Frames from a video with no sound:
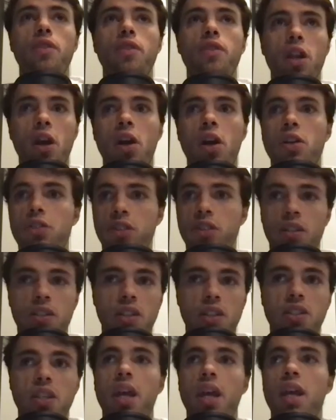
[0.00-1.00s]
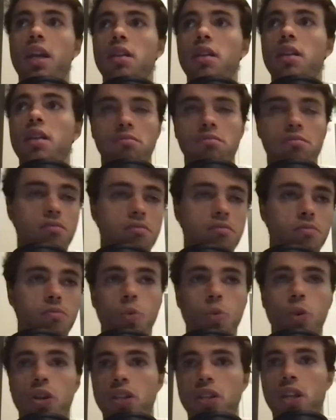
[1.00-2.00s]
last, as I say,
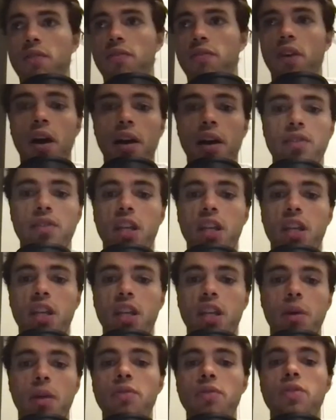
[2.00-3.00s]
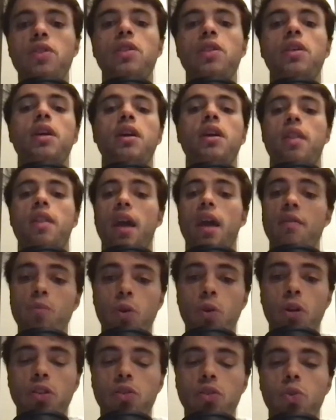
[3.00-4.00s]
5, 6 months, they haven't
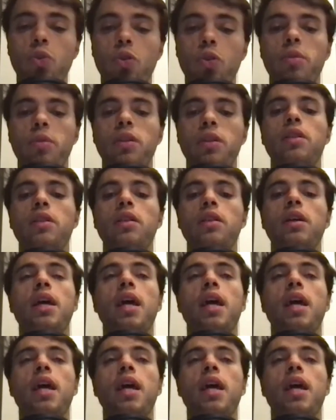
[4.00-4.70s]
won a tournament.